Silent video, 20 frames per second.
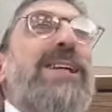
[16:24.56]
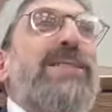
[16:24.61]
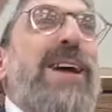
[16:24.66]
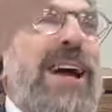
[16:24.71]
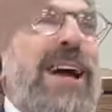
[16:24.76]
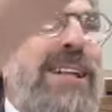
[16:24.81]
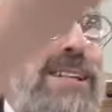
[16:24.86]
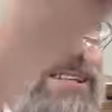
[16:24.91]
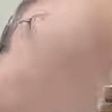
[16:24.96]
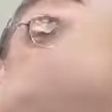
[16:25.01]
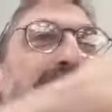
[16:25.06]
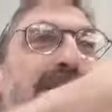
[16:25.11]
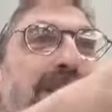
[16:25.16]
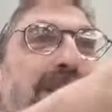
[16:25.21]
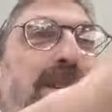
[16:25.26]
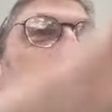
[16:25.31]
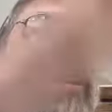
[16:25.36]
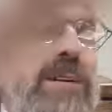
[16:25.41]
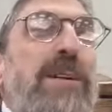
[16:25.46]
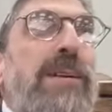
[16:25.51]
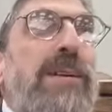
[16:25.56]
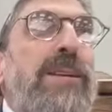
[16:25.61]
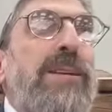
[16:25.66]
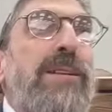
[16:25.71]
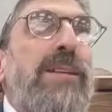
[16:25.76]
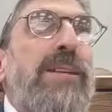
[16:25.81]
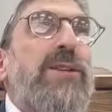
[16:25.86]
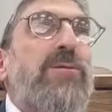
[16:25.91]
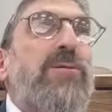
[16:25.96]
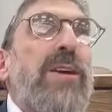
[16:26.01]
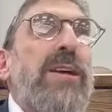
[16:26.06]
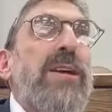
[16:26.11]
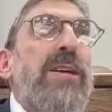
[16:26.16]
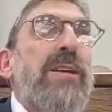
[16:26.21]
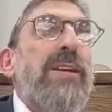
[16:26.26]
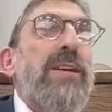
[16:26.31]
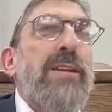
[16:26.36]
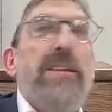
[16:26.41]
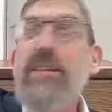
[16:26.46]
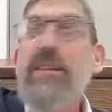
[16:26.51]
year ends? Tishrei.
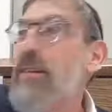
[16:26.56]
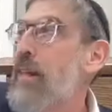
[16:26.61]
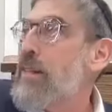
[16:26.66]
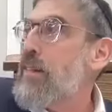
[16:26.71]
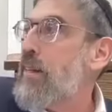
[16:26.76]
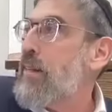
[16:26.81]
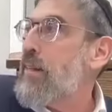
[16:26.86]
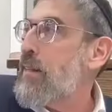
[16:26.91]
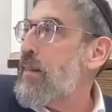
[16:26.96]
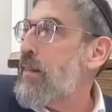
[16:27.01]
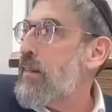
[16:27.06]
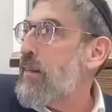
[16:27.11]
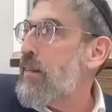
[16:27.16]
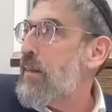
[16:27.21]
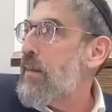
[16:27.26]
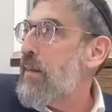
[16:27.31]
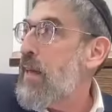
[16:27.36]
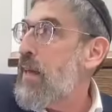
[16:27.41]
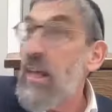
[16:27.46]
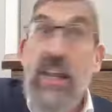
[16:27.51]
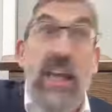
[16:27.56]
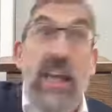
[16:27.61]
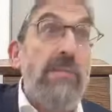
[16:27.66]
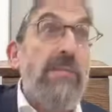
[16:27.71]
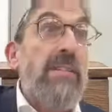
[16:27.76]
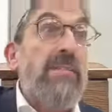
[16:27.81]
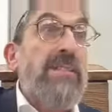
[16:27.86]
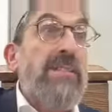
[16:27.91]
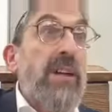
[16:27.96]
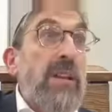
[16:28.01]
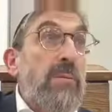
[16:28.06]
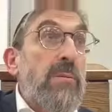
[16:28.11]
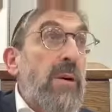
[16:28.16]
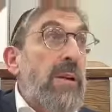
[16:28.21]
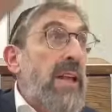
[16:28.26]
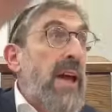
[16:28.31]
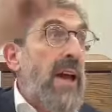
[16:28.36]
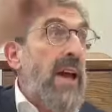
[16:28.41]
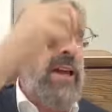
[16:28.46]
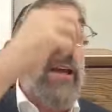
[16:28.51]
That's it. And even if it's only one
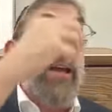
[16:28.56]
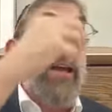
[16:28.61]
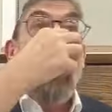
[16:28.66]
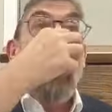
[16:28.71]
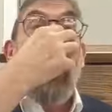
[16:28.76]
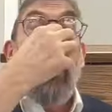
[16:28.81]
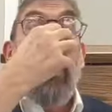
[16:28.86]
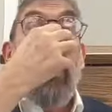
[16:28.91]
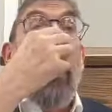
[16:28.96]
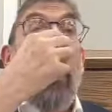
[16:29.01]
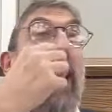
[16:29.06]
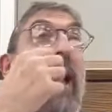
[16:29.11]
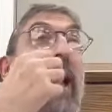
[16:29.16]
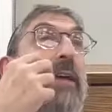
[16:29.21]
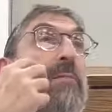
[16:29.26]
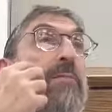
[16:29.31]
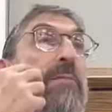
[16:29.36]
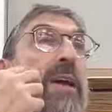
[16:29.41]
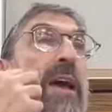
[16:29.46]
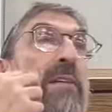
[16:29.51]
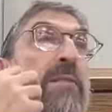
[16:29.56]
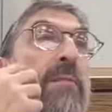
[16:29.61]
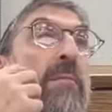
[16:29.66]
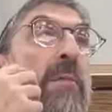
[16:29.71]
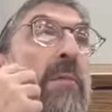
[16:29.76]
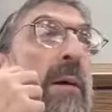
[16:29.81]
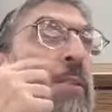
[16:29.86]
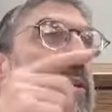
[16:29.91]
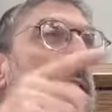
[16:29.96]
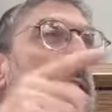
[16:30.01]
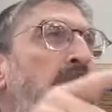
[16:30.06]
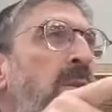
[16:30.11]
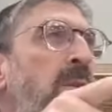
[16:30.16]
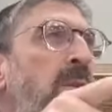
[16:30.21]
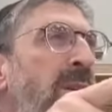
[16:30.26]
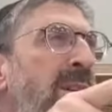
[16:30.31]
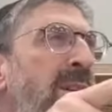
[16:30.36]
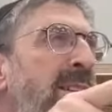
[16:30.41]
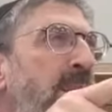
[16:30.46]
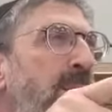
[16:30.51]
day, we have a number who
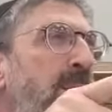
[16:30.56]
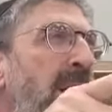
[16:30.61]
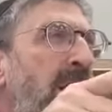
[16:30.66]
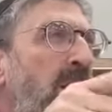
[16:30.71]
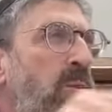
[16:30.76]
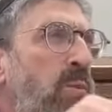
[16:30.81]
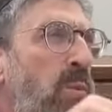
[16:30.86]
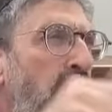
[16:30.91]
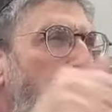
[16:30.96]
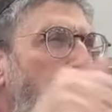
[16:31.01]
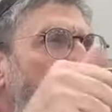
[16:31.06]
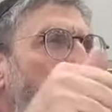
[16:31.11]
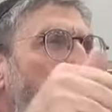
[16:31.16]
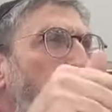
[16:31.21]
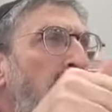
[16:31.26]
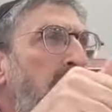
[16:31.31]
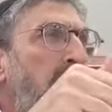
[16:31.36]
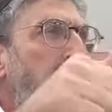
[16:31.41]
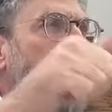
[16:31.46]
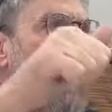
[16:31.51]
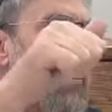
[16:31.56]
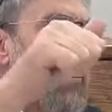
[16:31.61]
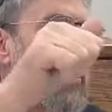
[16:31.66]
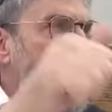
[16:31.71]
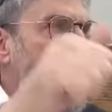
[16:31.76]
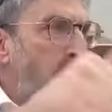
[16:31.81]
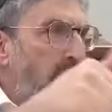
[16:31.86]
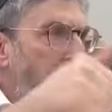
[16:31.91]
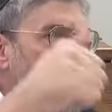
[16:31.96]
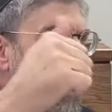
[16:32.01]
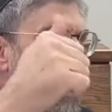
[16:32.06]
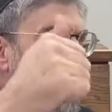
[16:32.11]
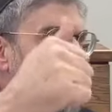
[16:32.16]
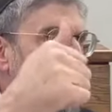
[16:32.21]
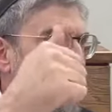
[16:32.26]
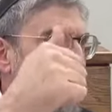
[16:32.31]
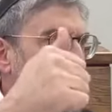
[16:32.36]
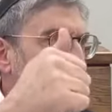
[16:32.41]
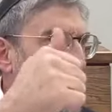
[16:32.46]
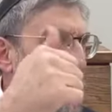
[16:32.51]
holds that why one day, only Rebbe holds one day.
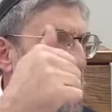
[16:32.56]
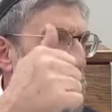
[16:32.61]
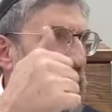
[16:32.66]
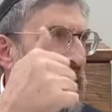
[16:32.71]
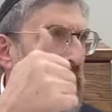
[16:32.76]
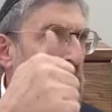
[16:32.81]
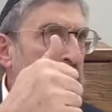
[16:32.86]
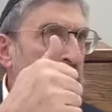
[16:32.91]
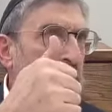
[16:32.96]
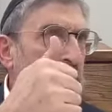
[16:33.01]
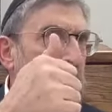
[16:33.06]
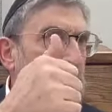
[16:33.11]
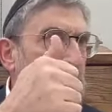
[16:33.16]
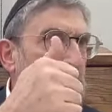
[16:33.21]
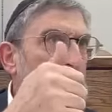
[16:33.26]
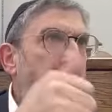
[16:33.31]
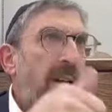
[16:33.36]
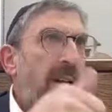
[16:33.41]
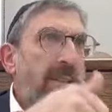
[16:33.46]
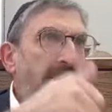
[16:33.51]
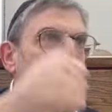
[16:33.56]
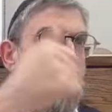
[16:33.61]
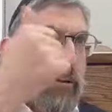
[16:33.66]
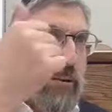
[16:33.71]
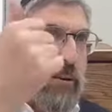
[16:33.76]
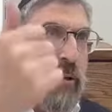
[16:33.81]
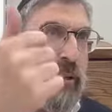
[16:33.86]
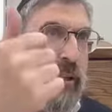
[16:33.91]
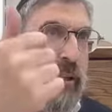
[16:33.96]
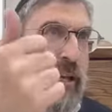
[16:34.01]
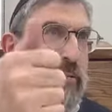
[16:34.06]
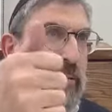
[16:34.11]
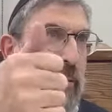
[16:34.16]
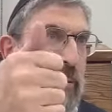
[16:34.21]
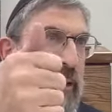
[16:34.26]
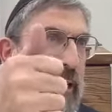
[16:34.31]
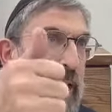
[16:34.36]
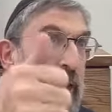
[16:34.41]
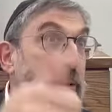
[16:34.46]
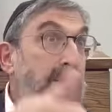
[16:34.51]
Remember we had this matter earlier. Is it 30 days,
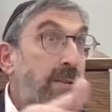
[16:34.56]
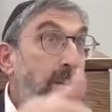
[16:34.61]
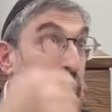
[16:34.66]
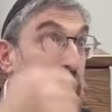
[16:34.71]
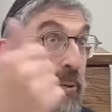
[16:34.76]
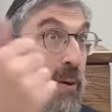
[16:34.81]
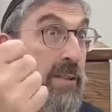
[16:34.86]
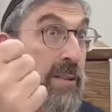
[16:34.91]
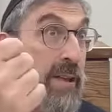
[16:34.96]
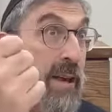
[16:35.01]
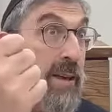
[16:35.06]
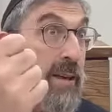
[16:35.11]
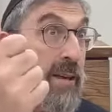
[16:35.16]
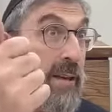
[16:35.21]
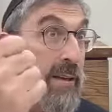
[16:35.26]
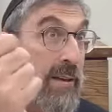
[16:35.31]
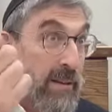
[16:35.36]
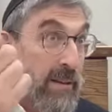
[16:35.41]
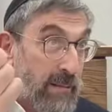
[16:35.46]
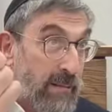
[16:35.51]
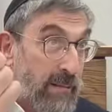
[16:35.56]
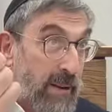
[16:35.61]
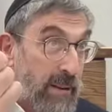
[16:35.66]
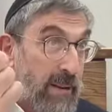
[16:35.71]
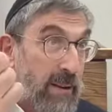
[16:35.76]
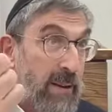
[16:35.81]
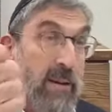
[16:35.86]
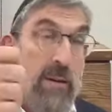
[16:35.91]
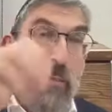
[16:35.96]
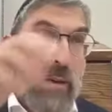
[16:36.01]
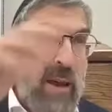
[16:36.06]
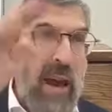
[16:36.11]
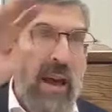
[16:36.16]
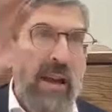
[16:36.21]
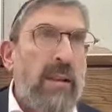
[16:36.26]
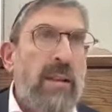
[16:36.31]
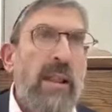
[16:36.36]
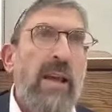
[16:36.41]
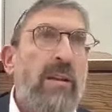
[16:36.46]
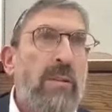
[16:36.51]
Rebbe Eliezer, or one day? Right? We had
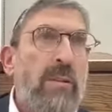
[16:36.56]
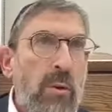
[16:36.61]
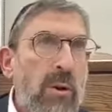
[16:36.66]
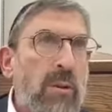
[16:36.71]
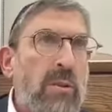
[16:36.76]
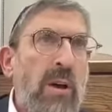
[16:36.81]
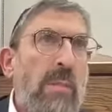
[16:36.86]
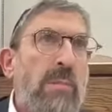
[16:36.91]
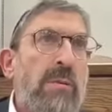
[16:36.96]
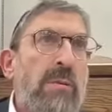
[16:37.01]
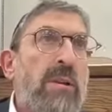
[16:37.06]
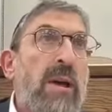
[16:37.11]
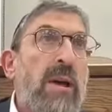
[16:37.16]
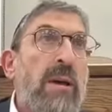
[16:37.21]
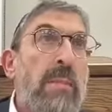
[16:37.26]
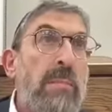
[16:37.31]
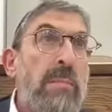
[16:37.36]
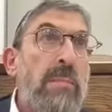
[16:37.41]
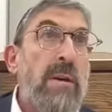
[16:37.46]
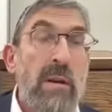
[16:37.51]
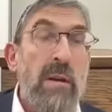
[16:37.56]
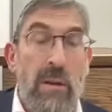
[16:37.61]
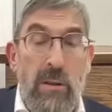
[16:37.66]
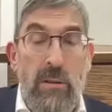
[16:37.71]
it like a long time ago, like maybe.